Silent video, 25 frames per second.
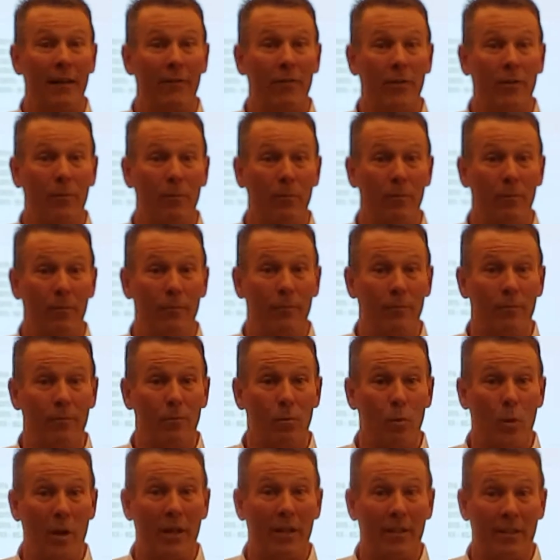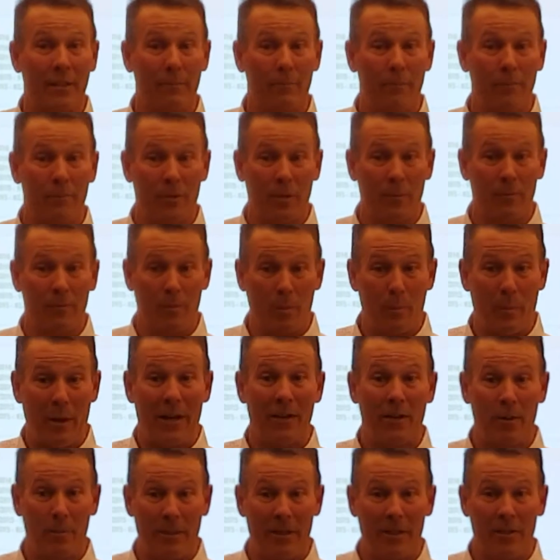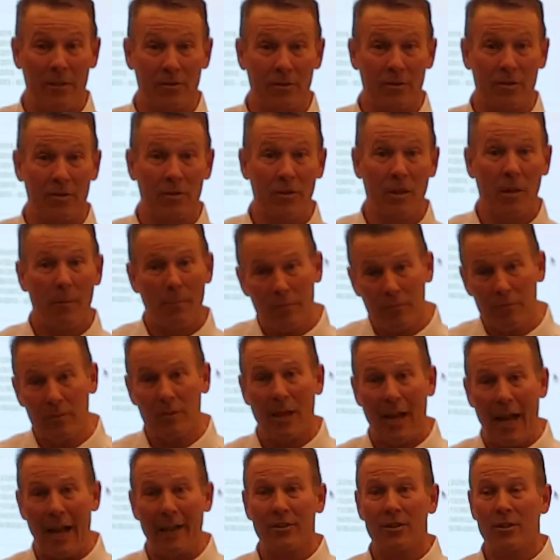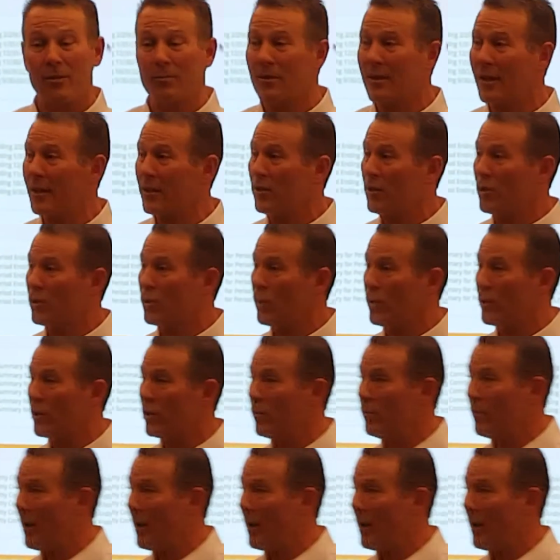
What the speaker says: every week to pay the bills, come ask them to take a look at what you